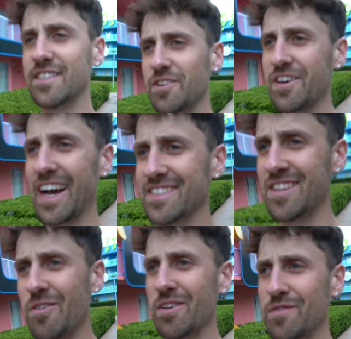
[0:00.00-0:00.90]
so you guys
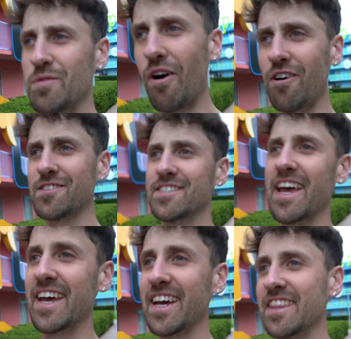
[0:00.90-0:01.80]
know, if you are
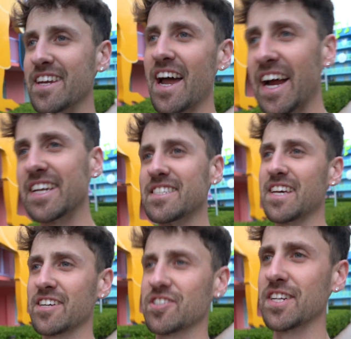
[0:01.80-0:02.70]
staying in the 90
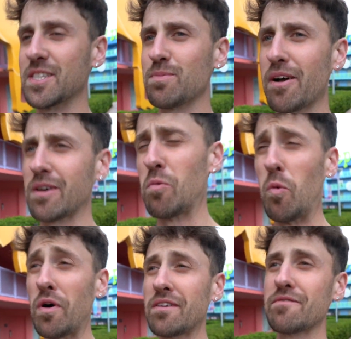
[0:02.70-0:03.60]
section, it's probably
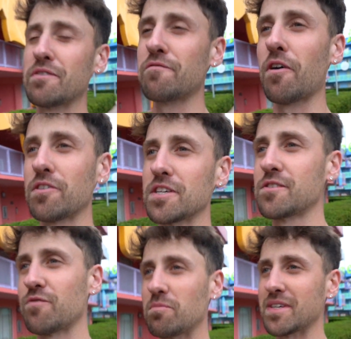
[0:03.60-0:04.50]
one of the farthest
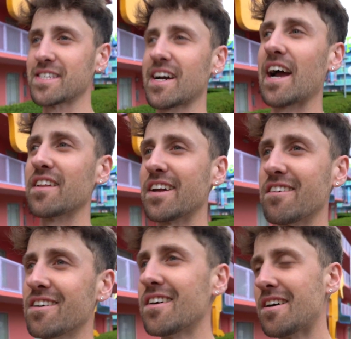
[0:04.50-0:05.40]
from the
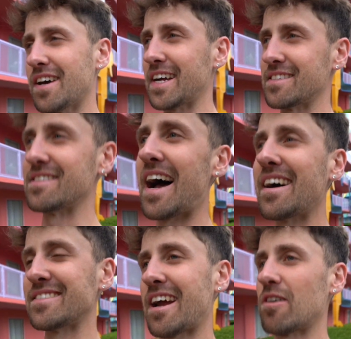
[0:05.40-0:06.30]
Skyliner. It's
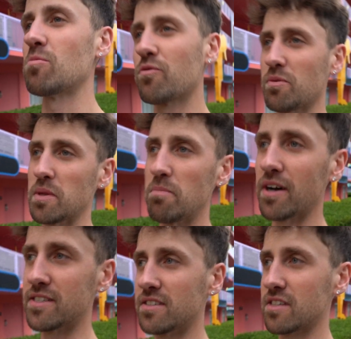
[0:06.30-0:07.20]
not terrible from the
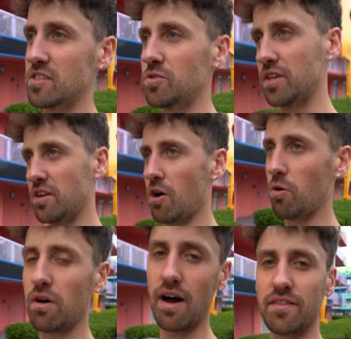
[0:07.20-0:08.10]
buses because you can
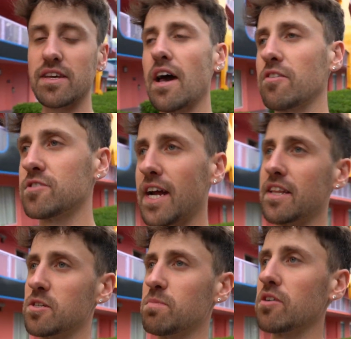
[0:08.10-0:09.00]
go on the other side of
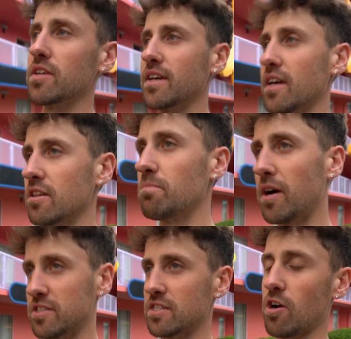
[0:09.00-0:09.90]
this building and the
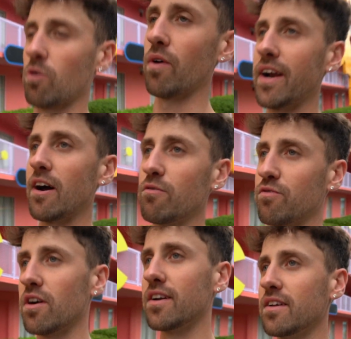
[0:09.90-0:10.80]
buses are right out
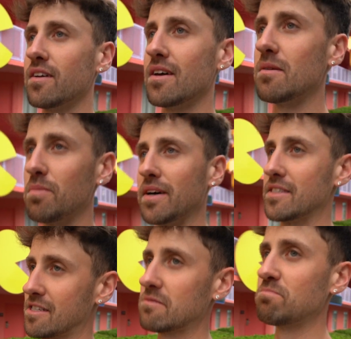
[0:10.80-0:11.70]
front, but
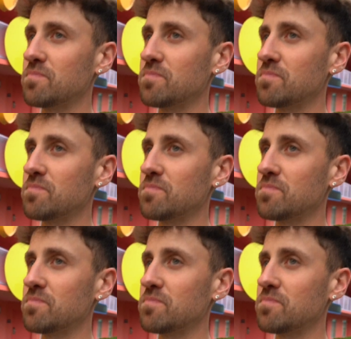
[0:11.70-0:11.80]
it's